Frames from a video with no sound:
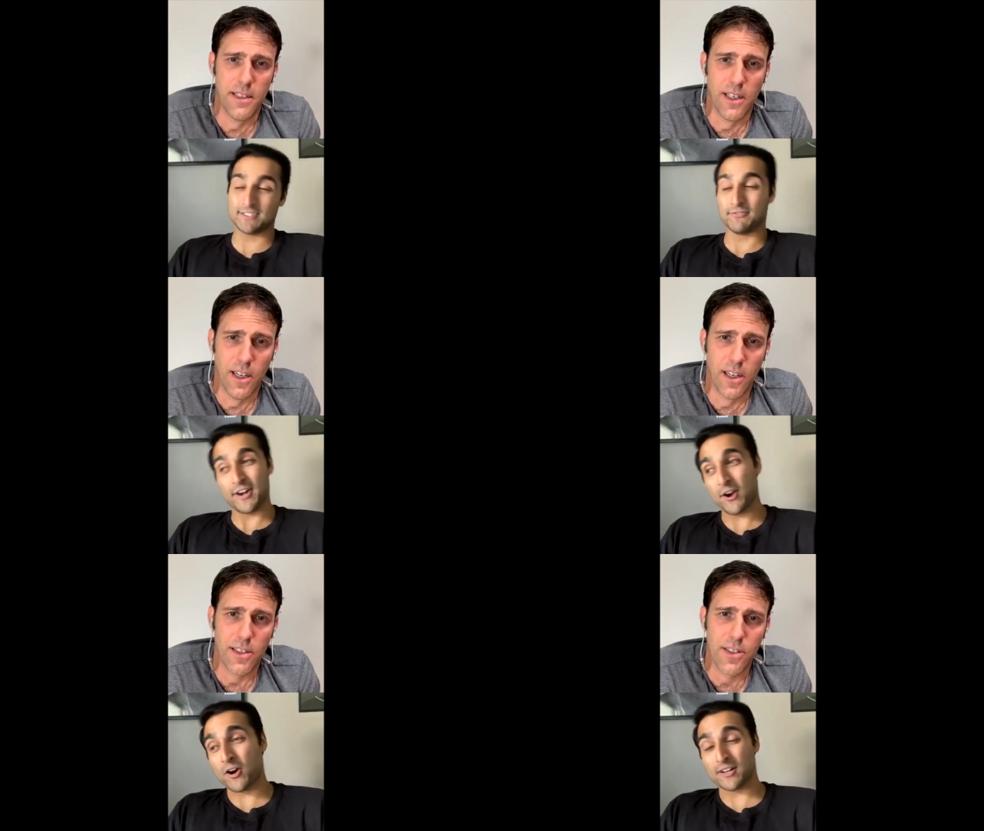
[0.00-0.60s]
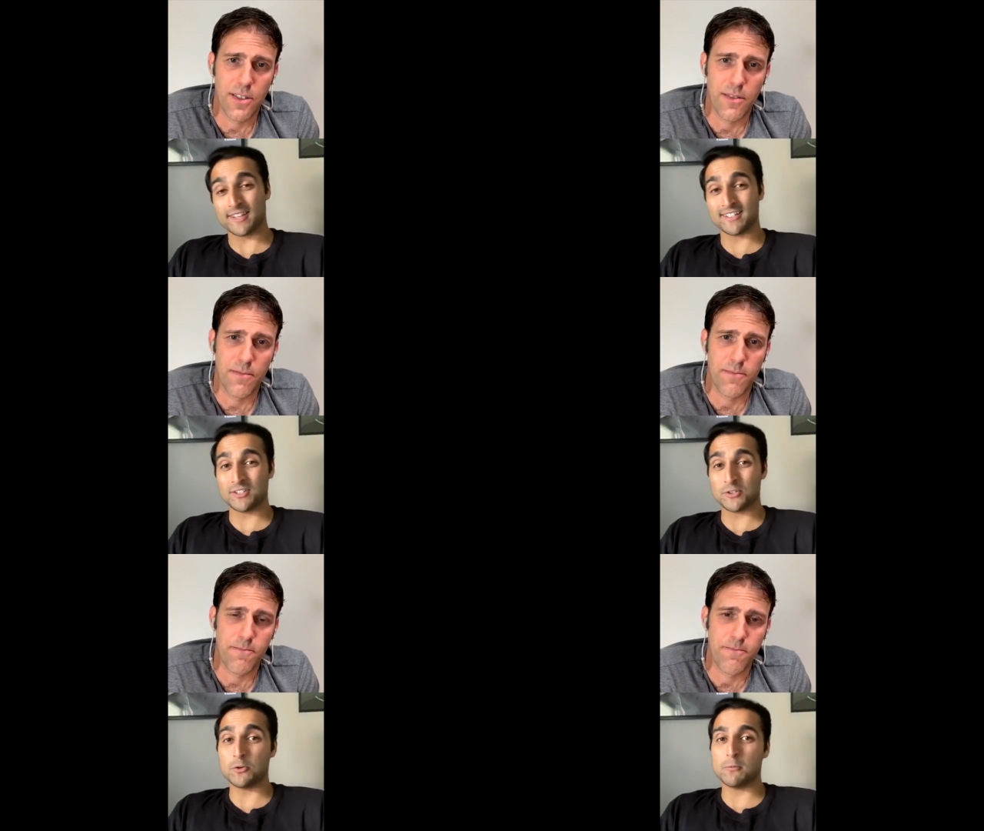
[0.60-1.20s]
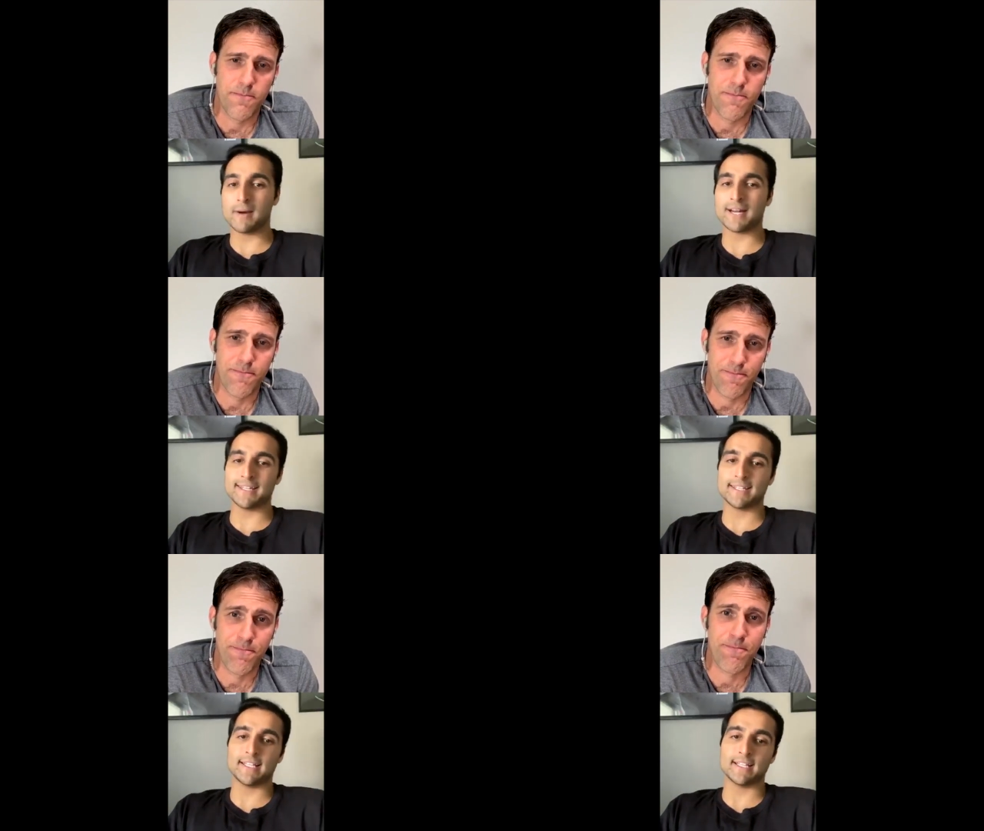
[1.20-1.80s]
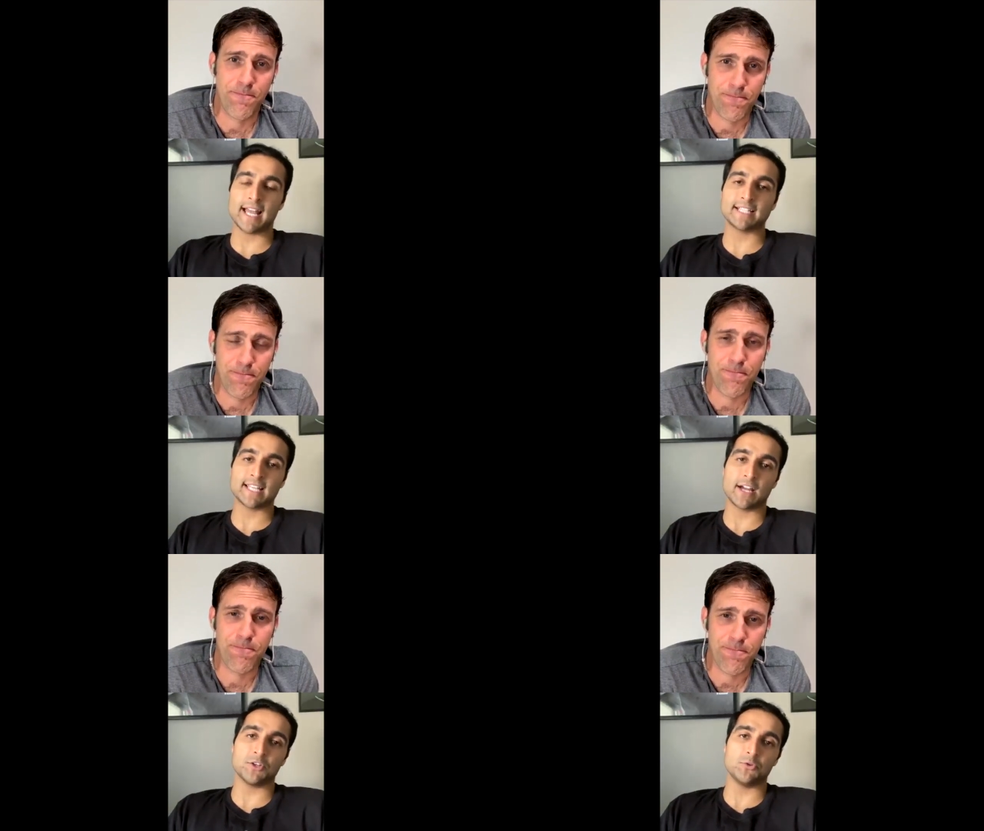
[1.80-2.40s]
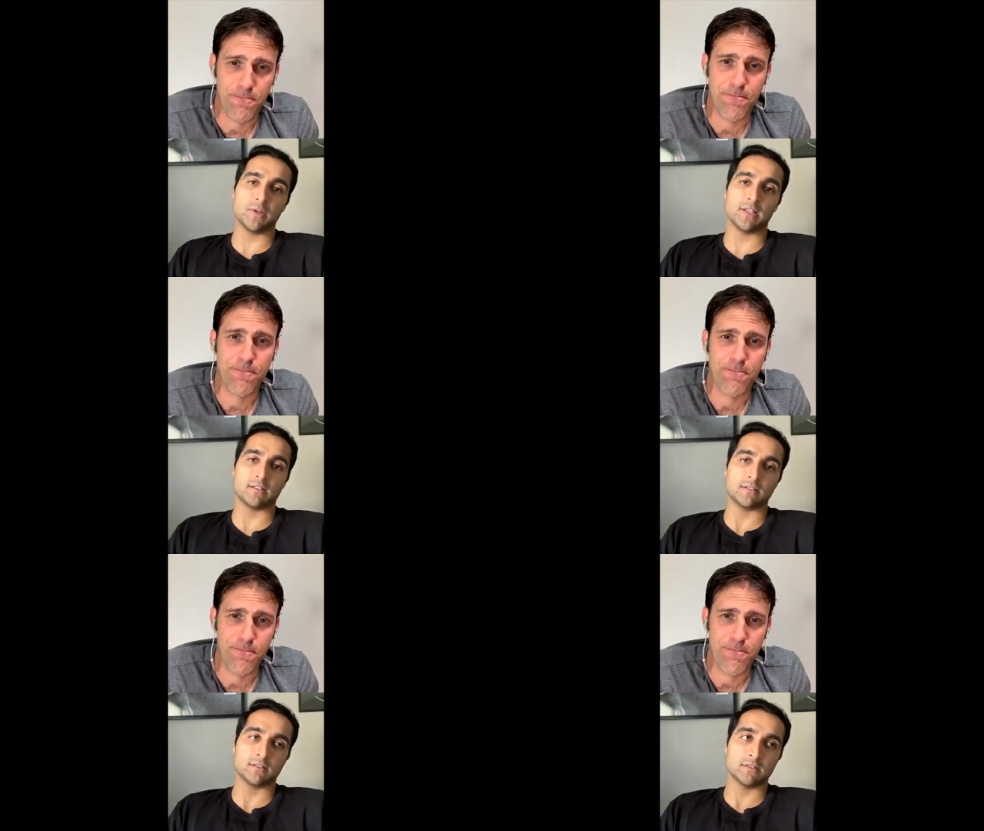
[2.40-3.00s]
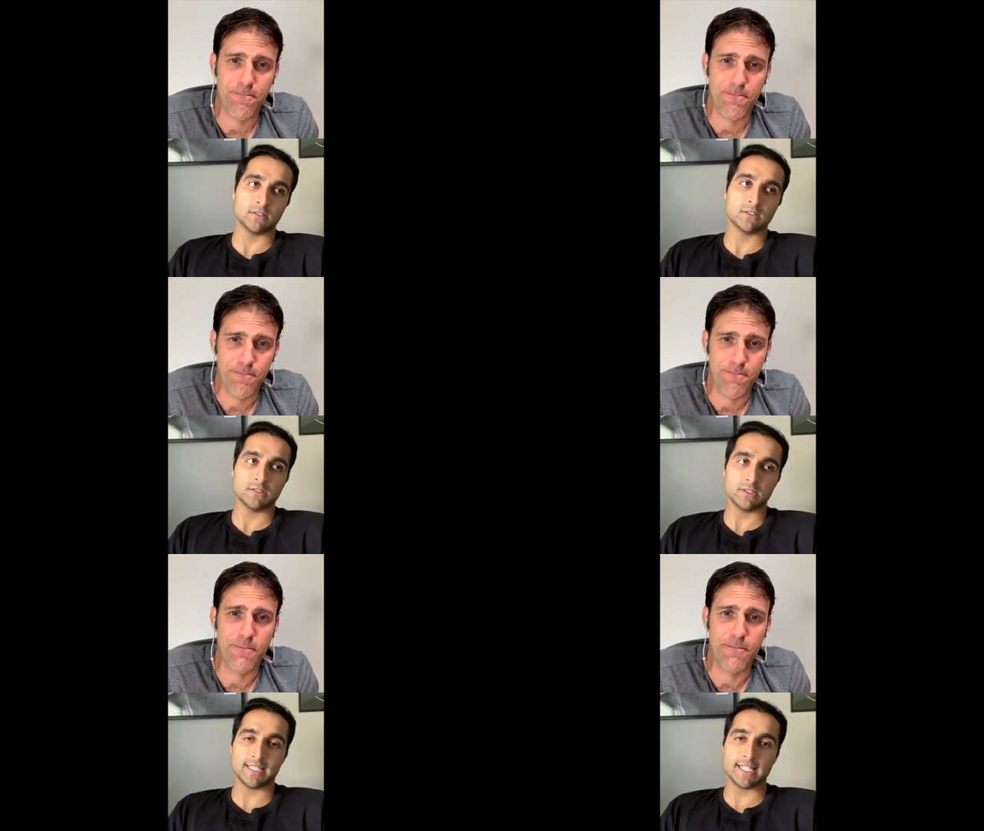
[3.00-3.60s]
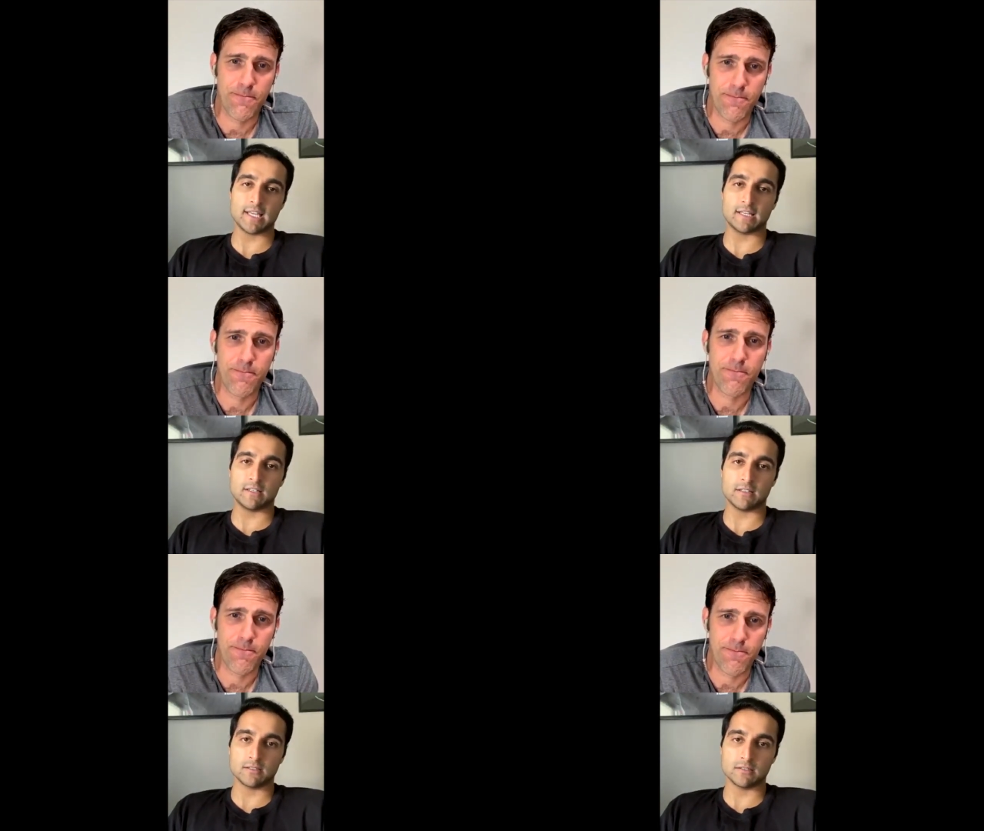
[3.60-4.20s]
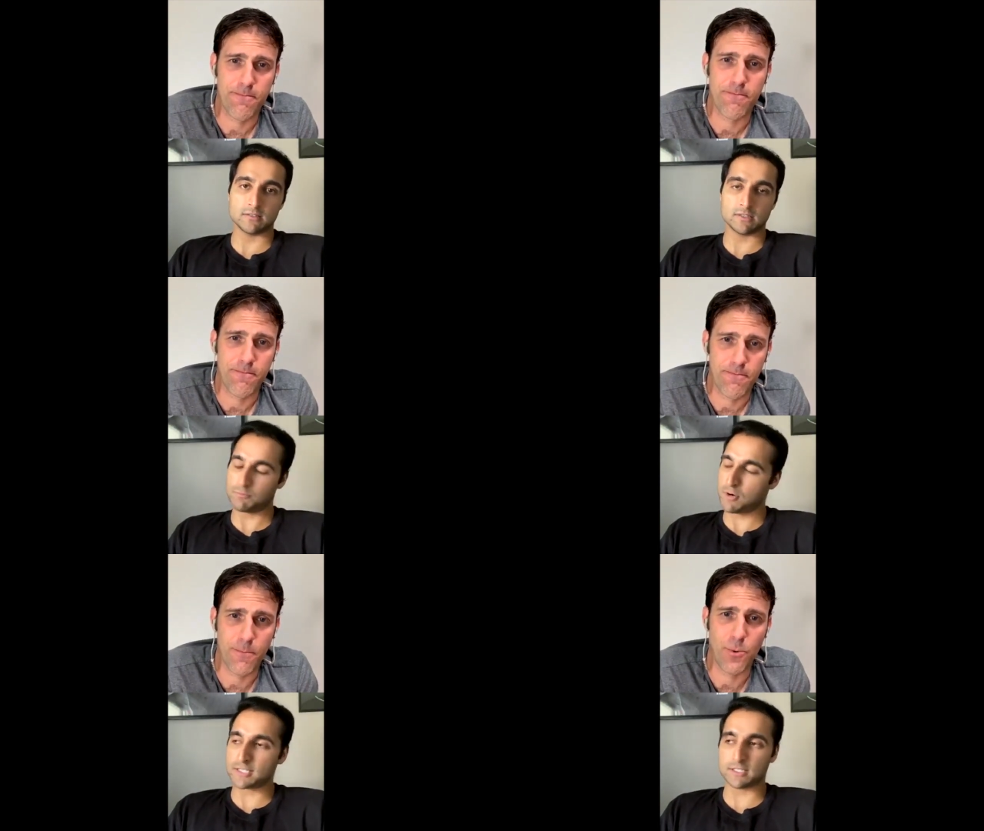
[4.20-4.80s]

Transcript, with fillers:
Speaker 1: It's a very hard thing to do, but I think that's how you win in the end. It's